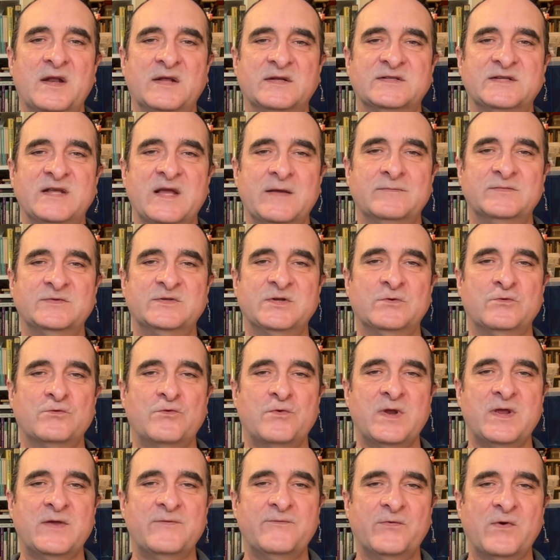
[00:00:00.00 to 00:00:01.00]
attempt to
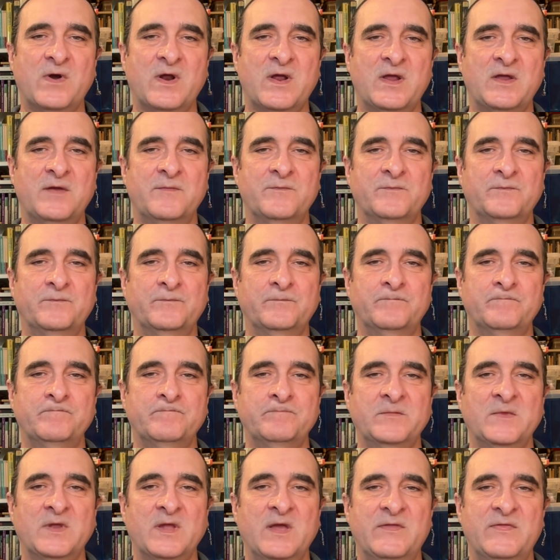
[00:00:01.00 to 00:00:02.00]
reframe
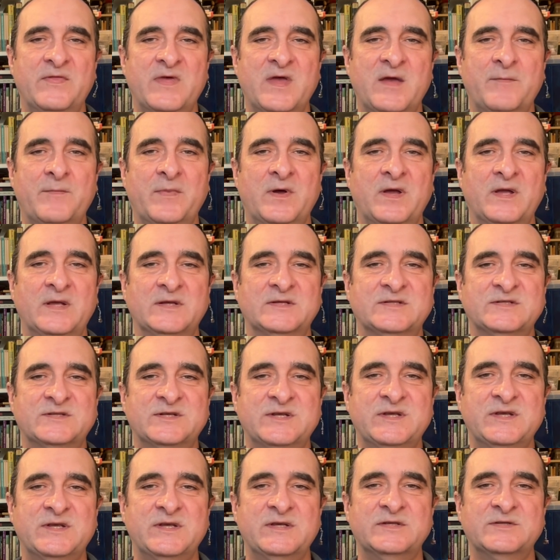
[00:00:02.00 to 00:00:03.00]
and thereby
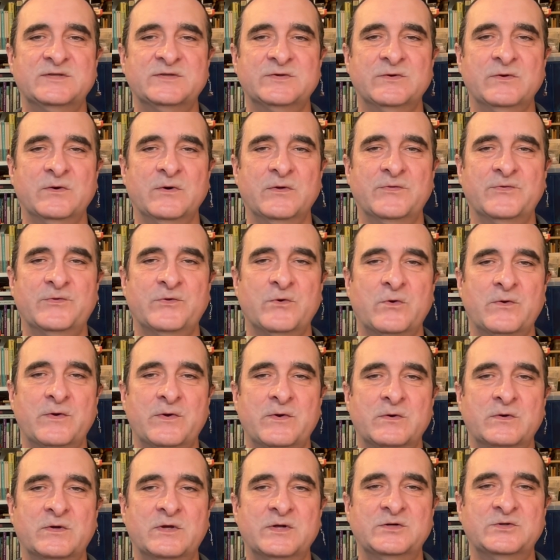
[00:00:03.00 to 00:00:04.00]
seize
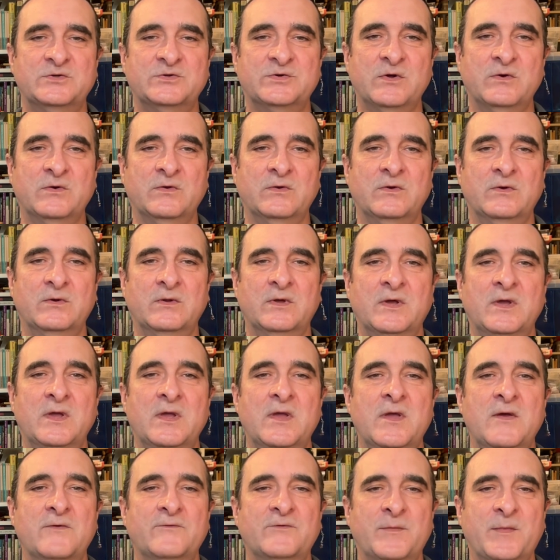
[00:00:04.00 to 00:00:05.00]
authorial control
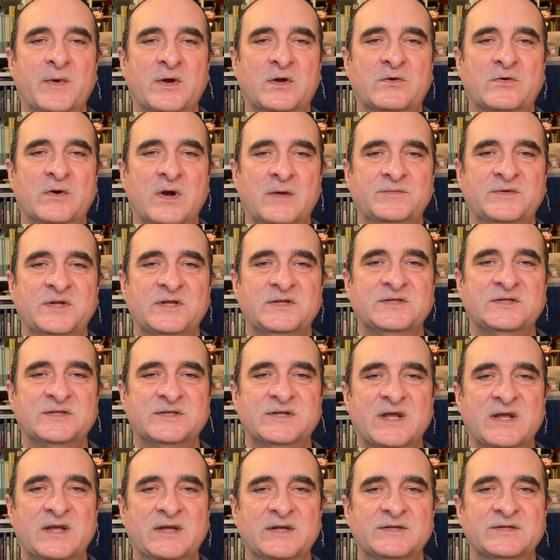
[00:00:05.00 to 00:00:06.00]
from a corrupted
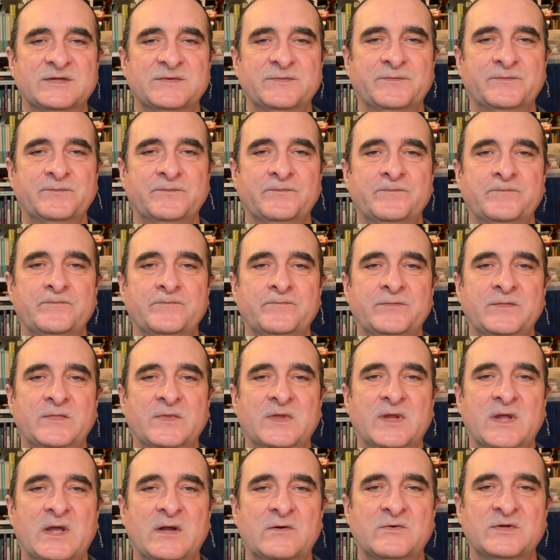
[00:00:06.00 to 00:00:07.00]
state
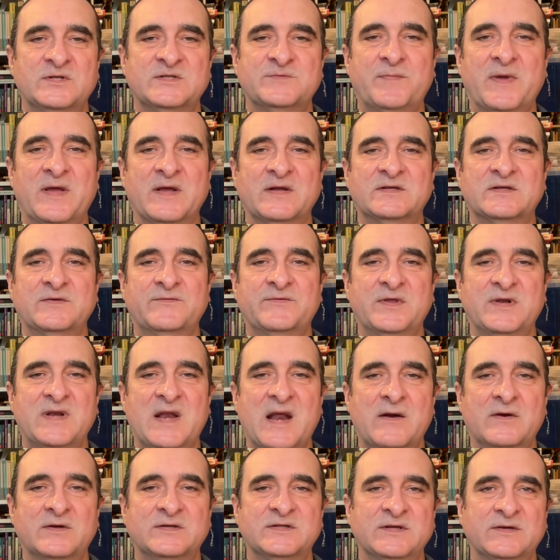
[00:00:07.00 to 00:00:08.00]
in respect of the
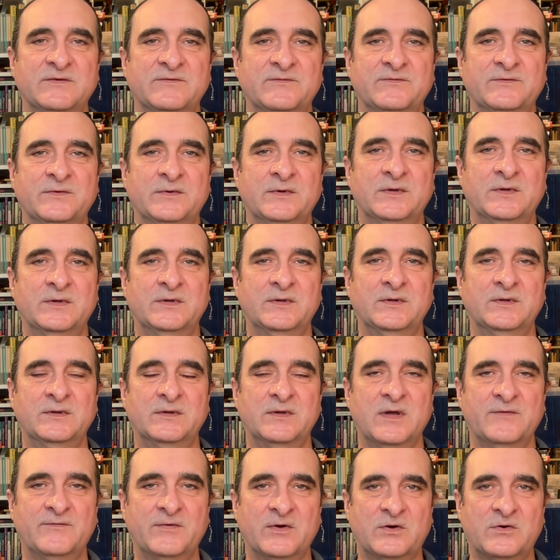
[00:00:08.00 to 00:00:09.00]
narrative
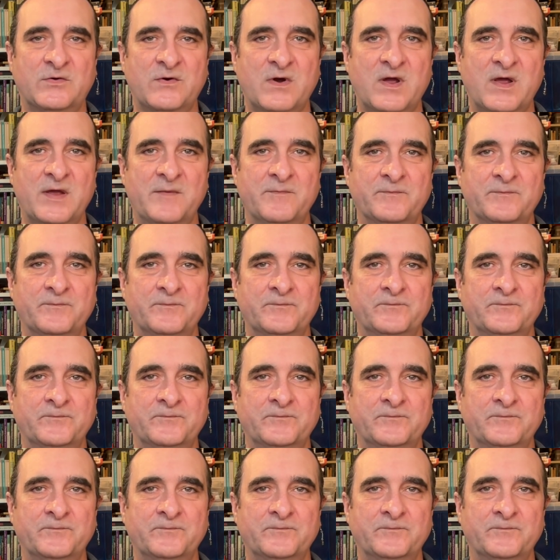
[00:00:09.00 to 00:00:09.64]
of a crime.